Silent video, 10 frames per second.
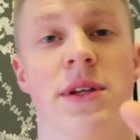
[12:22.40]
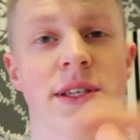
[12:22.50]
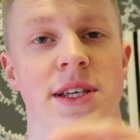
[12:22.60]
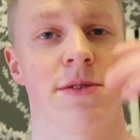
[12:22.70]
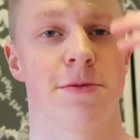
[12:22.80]
in the
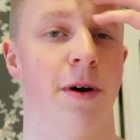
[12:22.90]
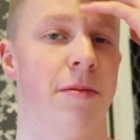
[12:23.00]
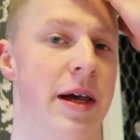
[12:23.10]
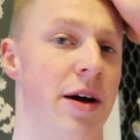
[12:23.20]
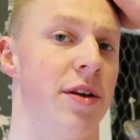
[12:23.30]
same
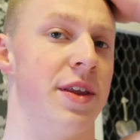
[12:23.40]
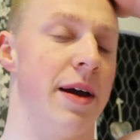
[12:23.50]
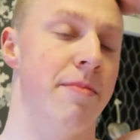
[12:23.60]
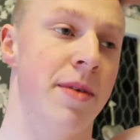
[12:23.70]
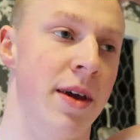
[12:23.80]
spot there all the
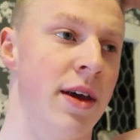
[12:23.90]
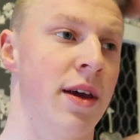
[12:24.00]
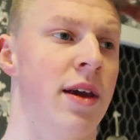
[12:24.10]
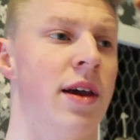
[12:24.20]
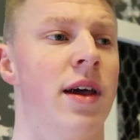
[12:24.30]
time.
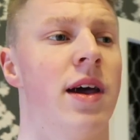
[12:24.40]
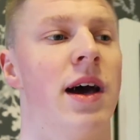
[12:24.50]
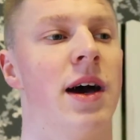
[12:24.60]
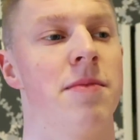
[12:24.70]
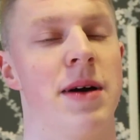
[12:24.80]

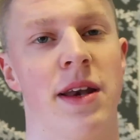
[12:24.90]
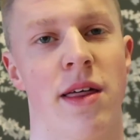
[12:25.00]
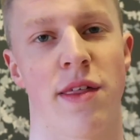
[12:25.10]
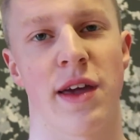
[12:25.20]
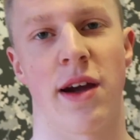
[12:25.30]

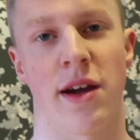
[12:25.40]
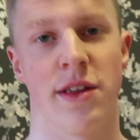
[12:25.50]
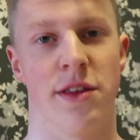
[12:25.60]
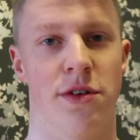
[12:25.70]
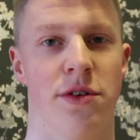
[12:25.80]
Another thing I'm
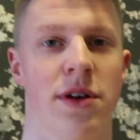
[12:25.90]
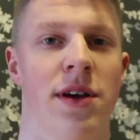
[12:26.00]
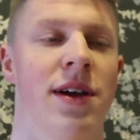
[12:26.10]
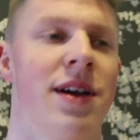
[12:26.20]
going to do,